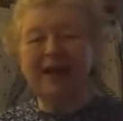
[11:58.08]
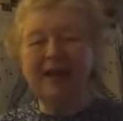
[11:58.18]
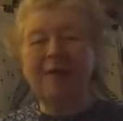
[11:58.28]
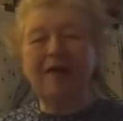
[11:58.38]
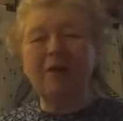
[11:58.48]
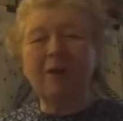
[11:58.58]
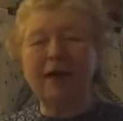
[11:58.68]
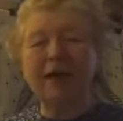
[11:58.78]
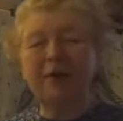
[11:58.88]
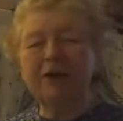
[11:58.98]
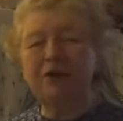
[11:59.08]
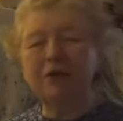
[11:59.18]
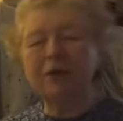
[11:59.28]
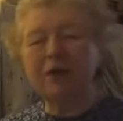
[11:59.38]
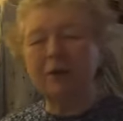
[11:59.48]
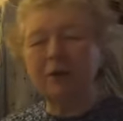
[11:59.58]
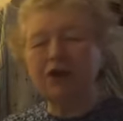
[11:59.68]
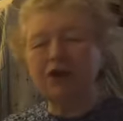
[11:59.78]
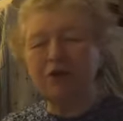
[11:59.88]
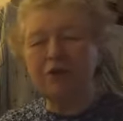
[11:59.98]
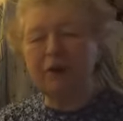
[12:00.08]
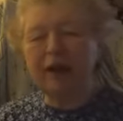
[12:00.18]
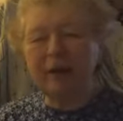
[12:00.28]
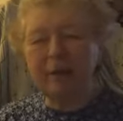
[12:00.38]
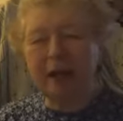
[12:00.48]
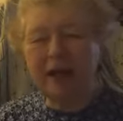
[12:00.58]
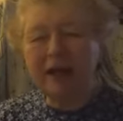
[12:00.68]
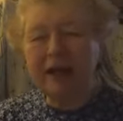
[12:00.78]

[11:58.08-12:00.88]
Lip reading: By the way, I want to do a commercial for Emma